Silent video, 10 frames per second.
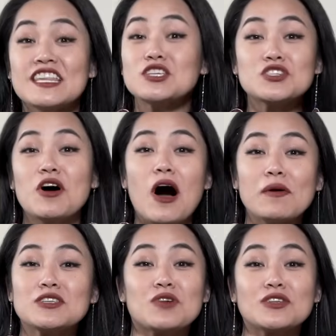This show
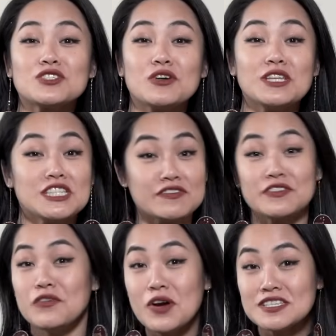always tries to show you the
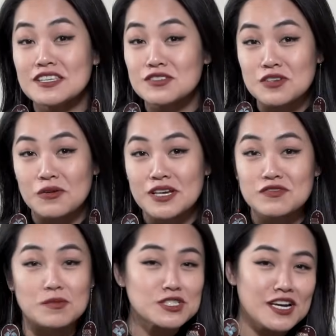different voices and stories
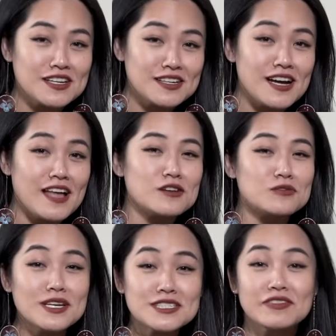from China and the
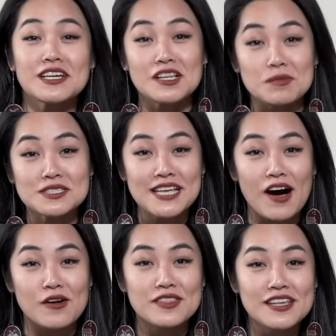rest of the global
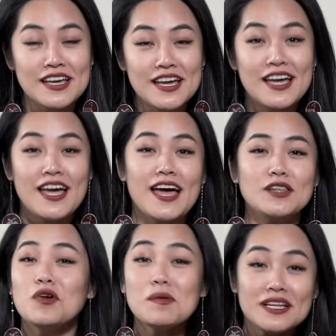south.
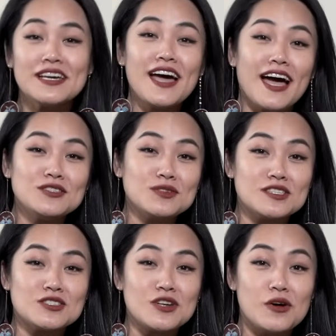And normally I do
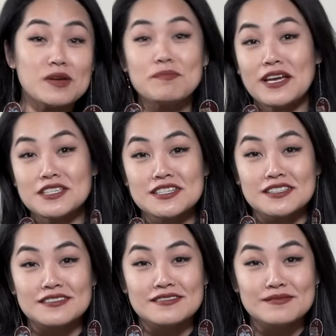this show in
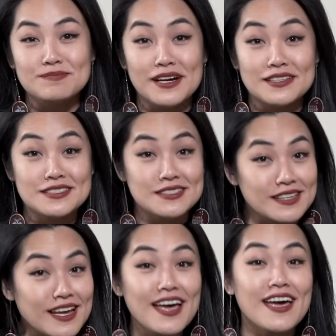Beijing, but
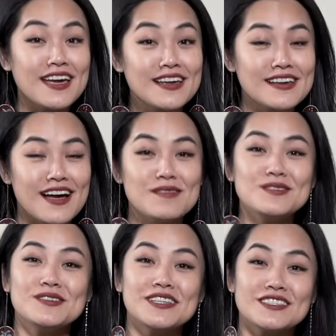today I'm
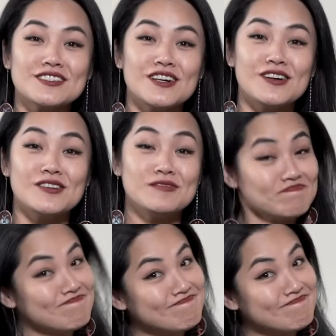doing this show,